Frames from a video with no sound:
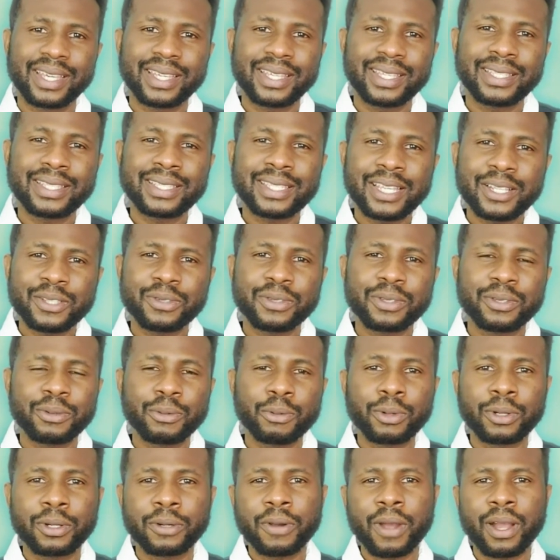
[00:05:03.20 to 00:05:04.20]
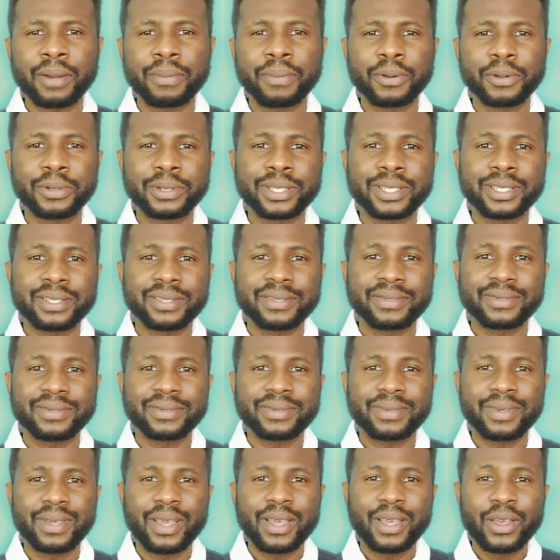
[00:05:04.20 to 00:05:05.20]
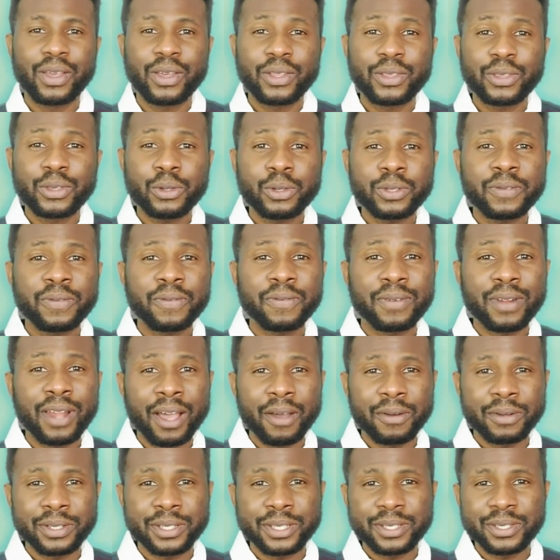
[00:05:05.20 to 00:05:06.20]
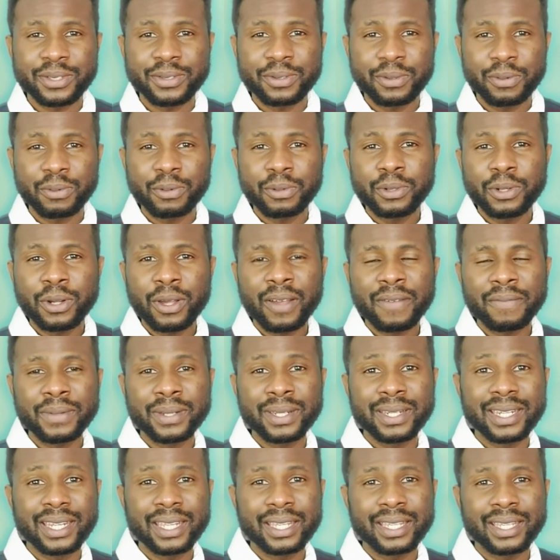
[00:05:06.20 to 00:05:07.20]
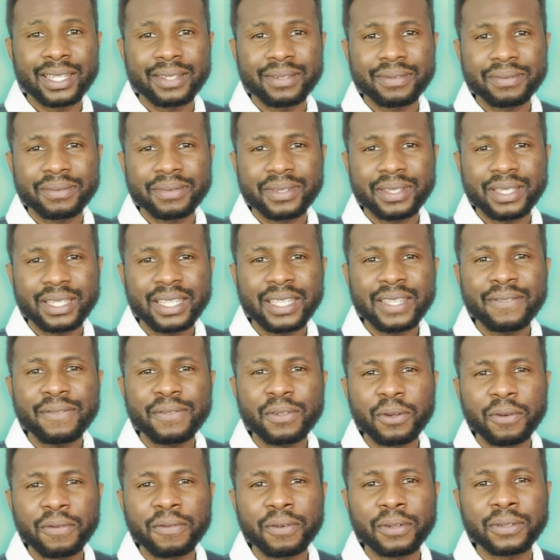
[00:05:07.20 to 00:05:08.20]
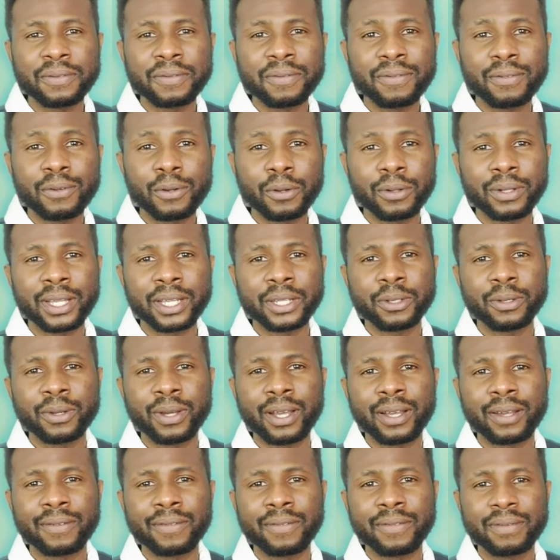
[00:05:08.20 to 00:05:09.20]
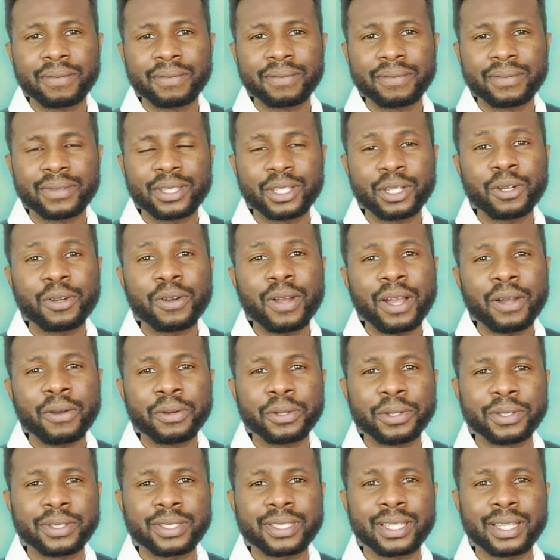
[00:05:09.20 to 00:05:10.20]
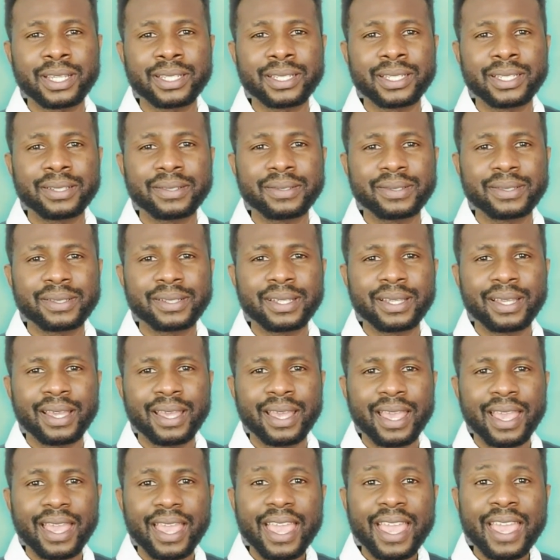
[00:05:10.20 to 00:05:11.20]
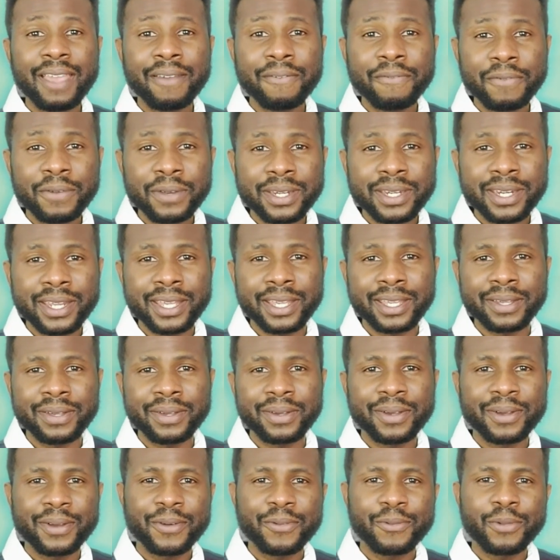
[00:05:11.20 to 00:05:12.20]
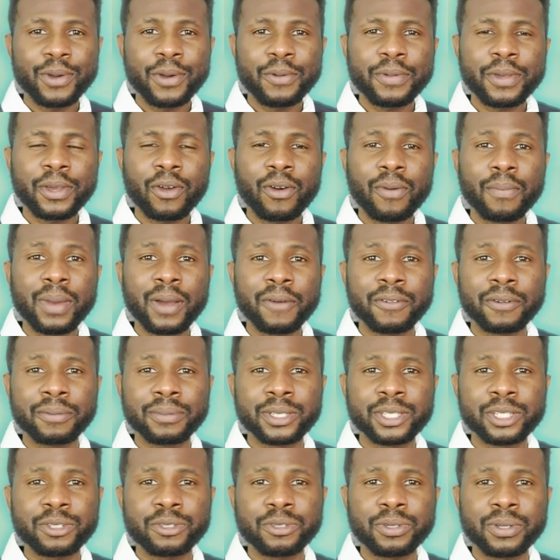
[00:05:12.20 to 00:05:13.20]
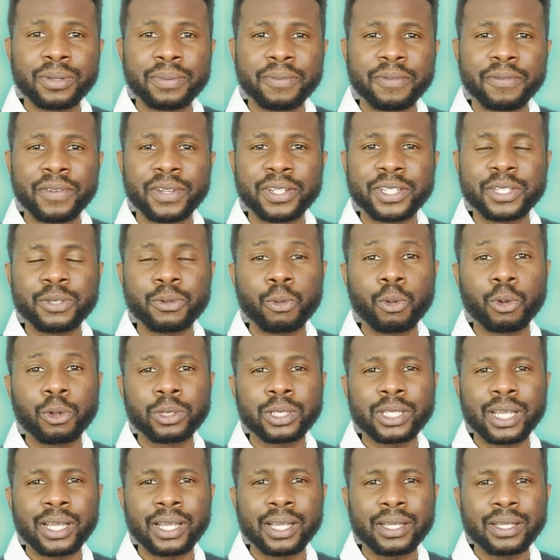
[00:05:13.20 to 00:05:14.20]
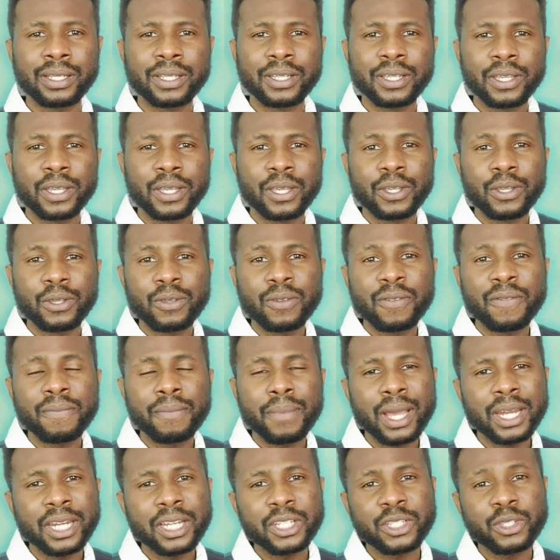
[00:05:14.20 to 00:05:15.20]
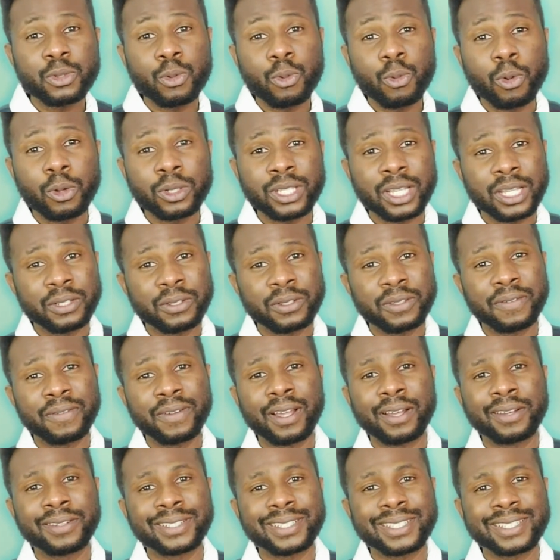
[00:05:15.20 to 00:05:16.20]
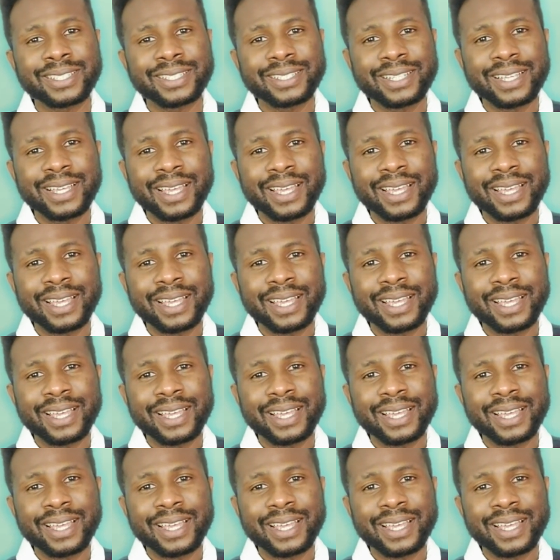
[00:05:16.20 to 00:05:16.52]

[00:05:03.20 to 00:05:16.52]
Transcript: He said to the crackpot, those flowers would not have been there if not for the flaw that you have, the crack on your side. Every day, when we come back from the stream fetching water, you've managed to water those flowers,